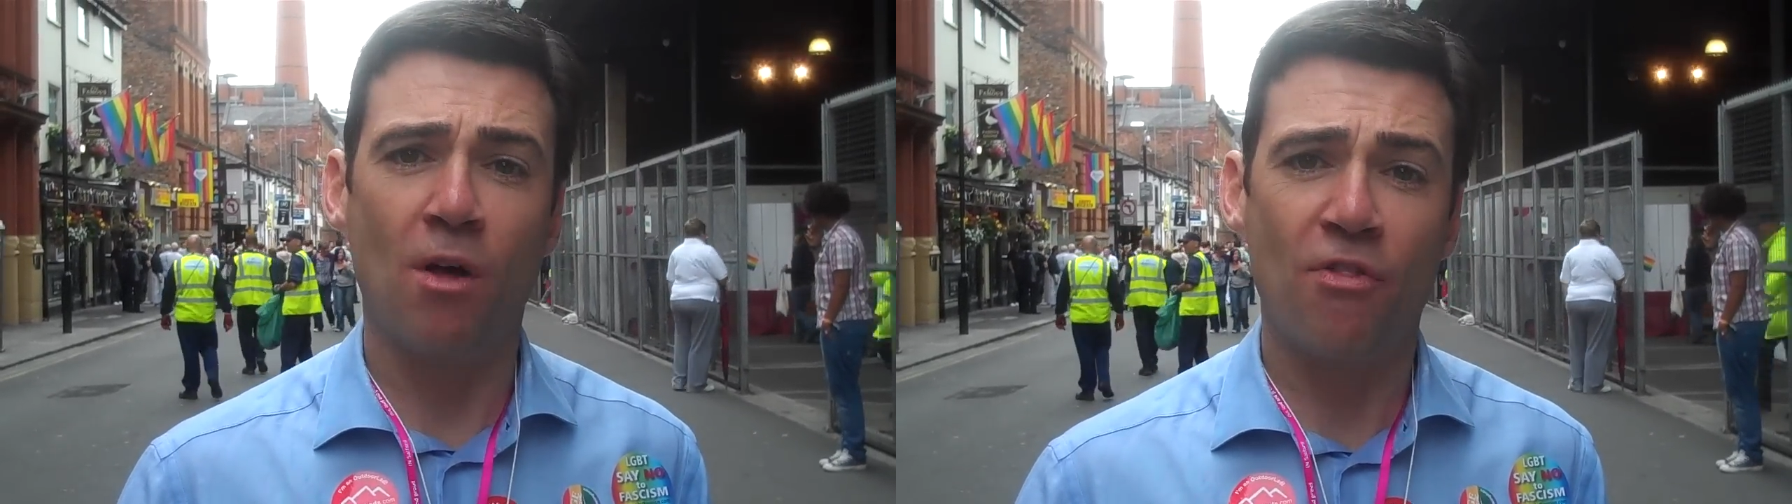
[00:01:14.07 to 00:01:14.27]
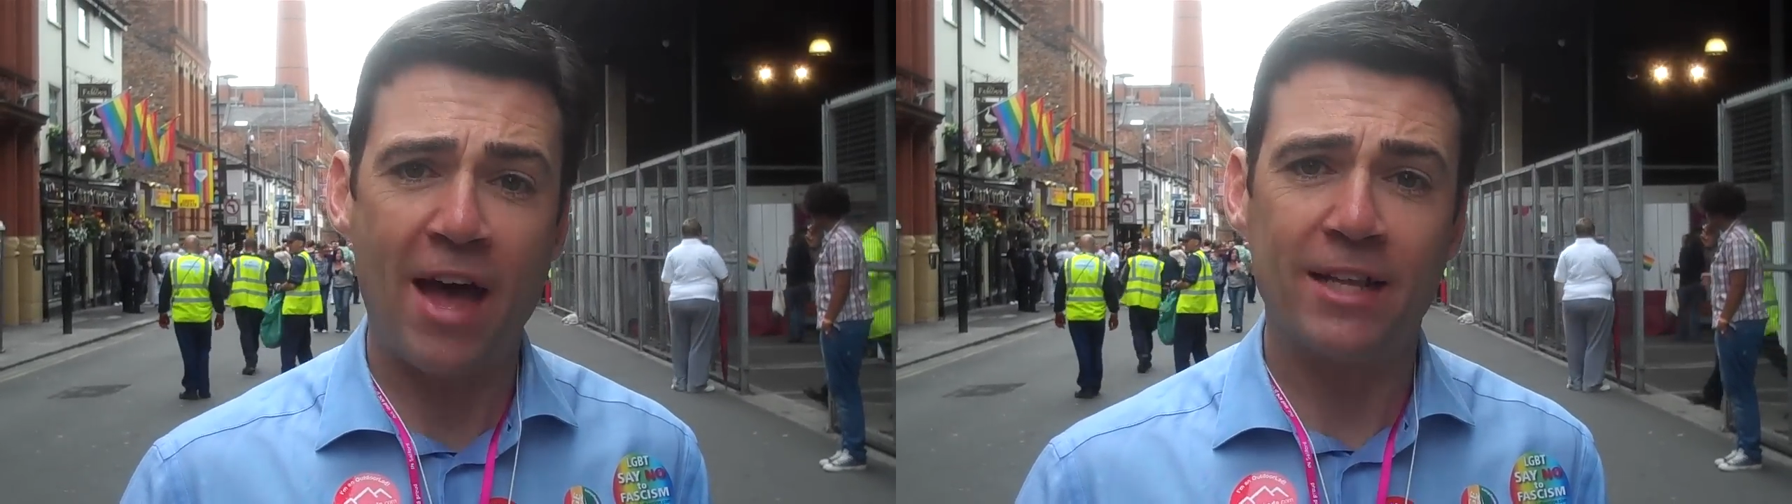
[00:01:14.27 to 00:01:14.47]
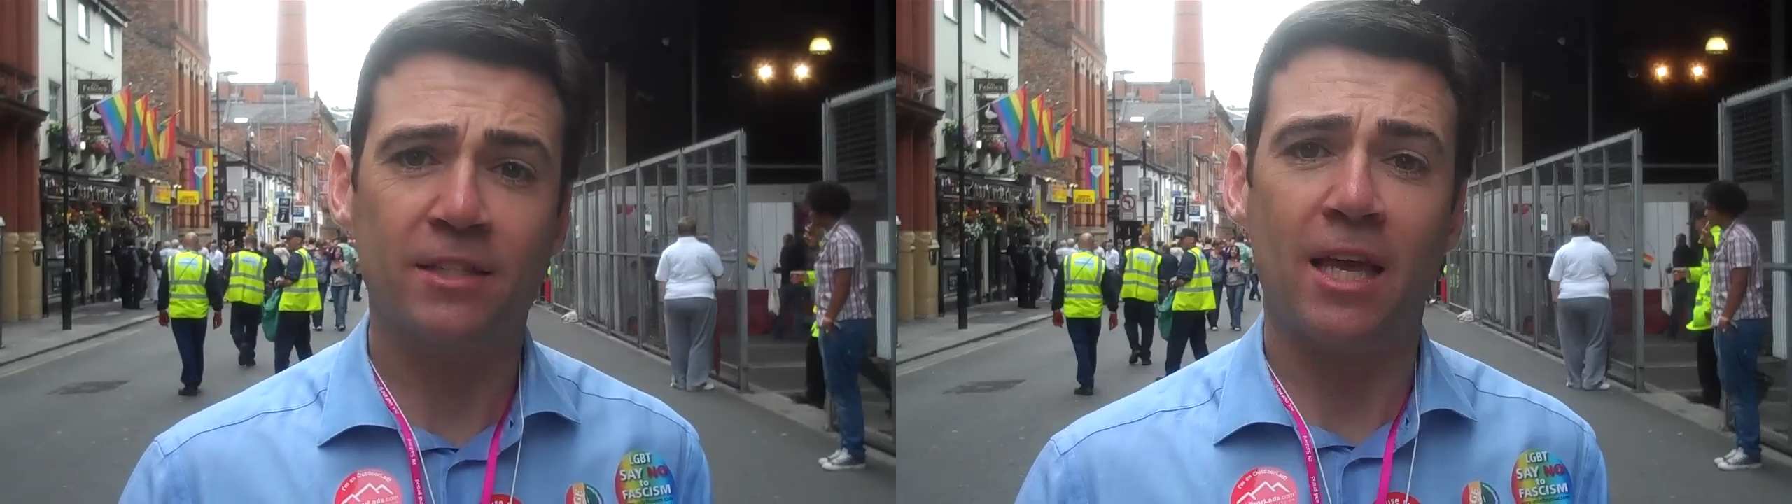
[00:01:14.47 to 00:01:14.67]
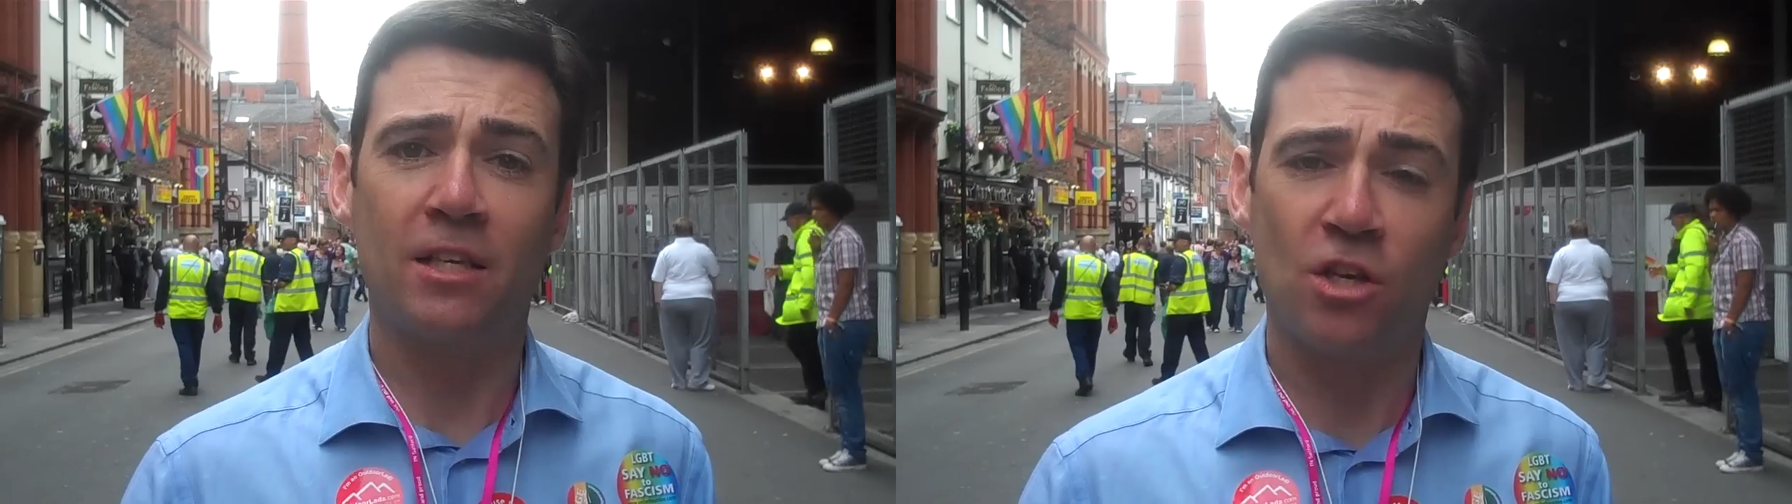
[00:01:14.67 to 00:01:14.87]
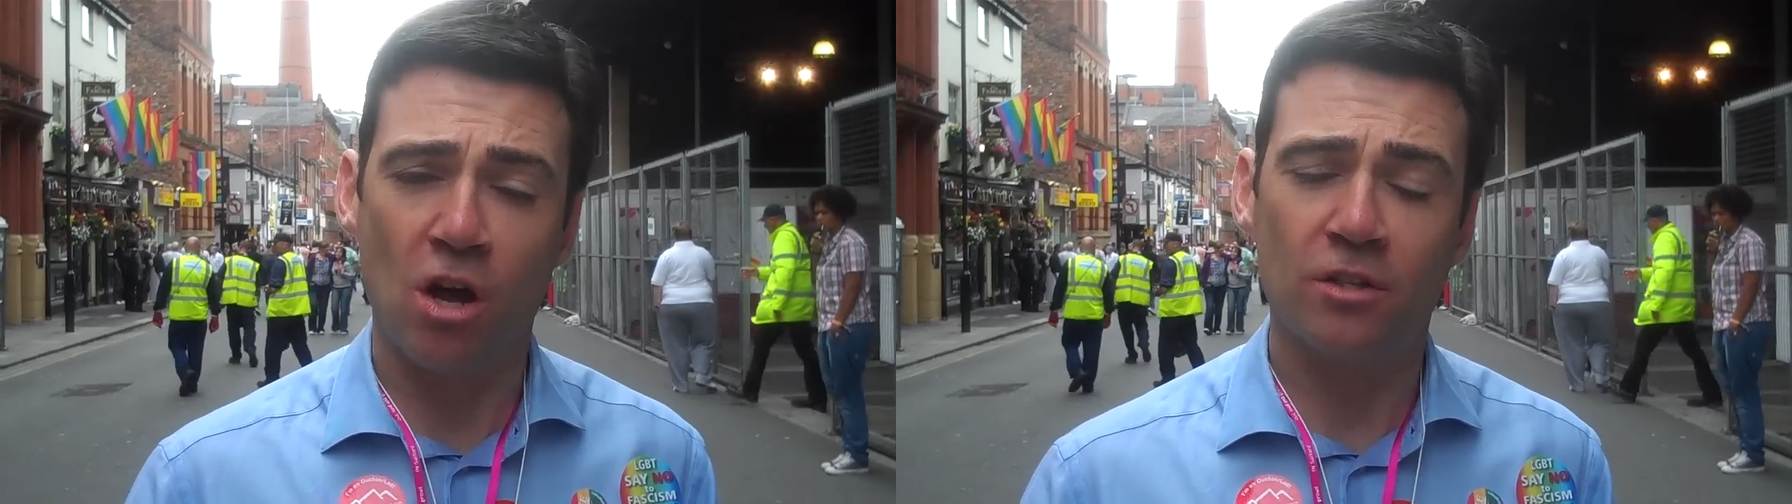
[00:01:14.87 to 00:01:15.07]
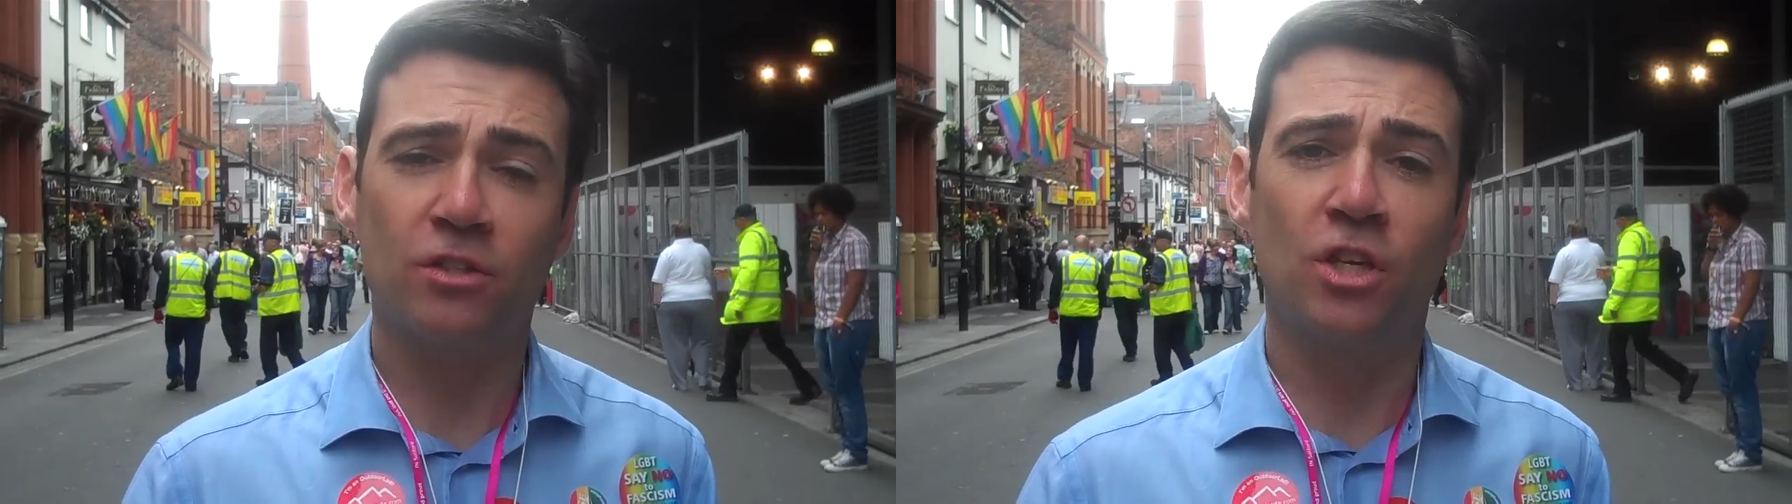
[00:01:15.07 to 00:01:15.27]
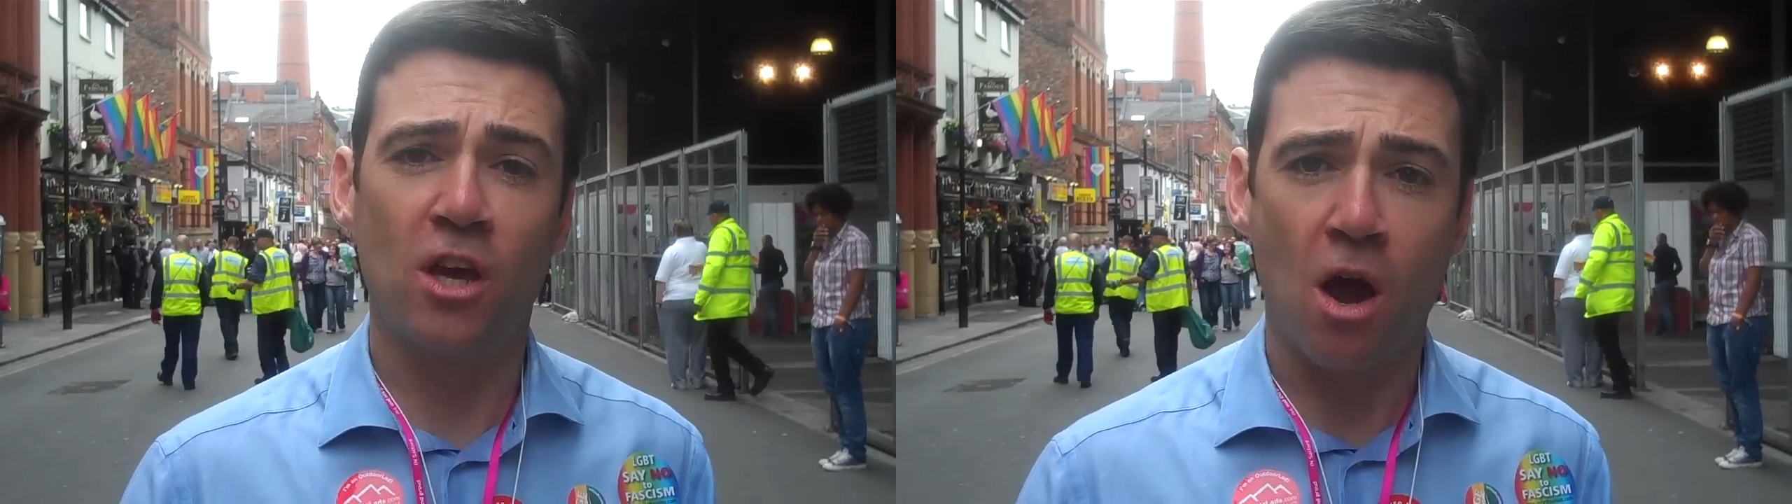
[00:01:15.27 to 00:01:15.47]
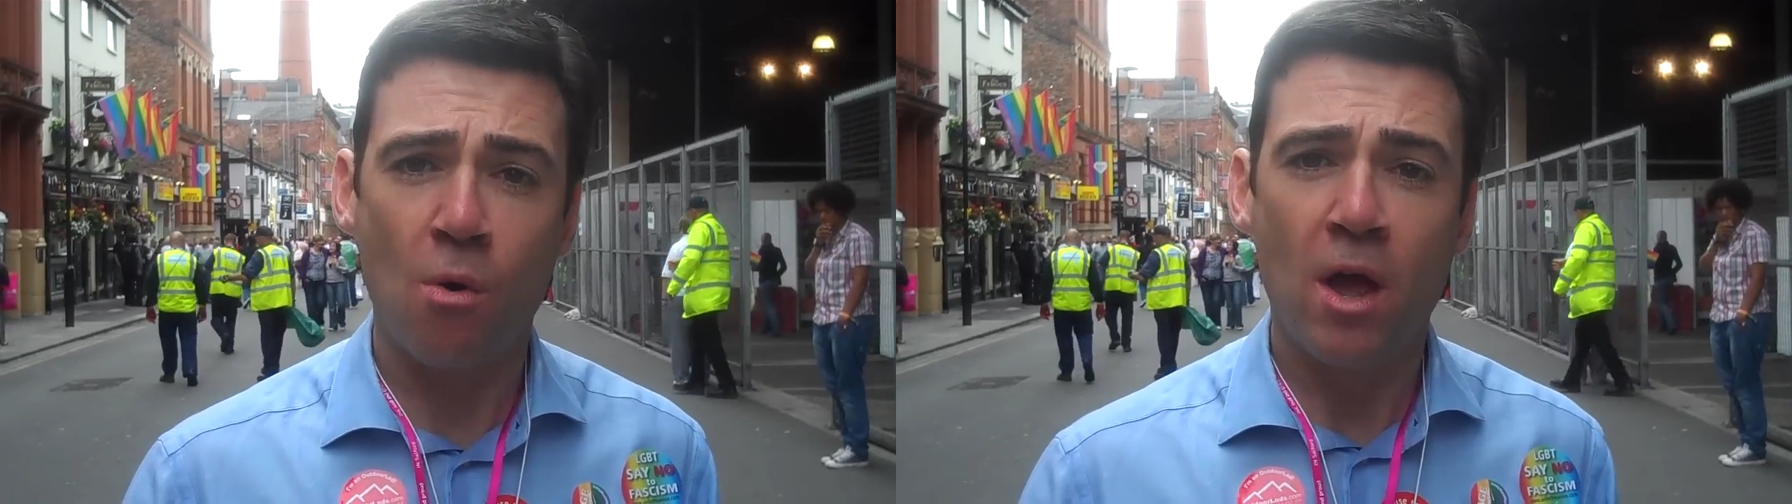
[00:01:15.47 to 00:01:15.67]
Well, that has got to go,